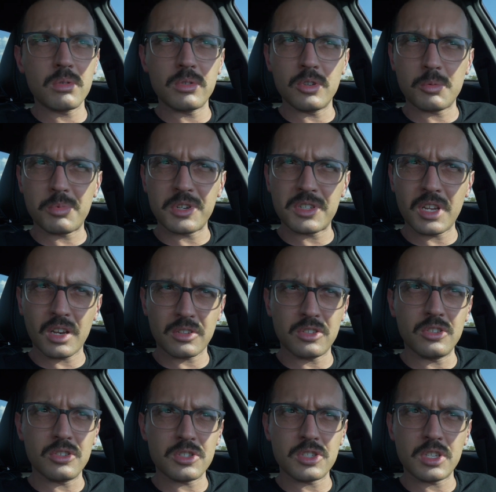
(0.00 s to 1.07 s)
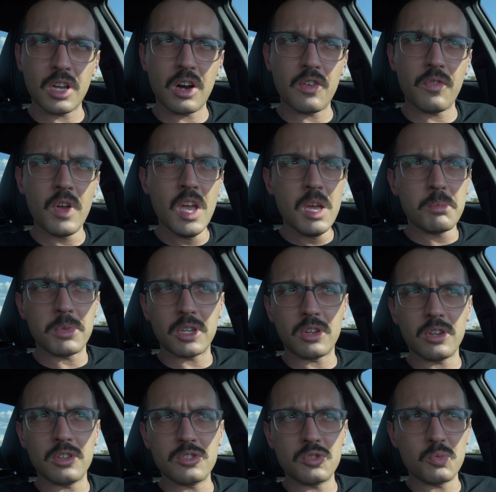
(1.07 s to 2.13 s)
you're protecting yourself,
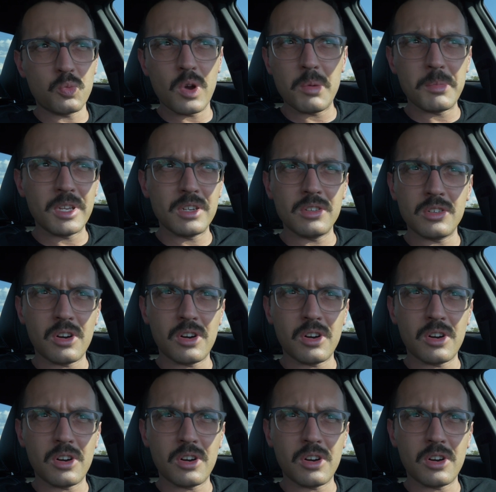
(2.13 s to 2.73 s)
because women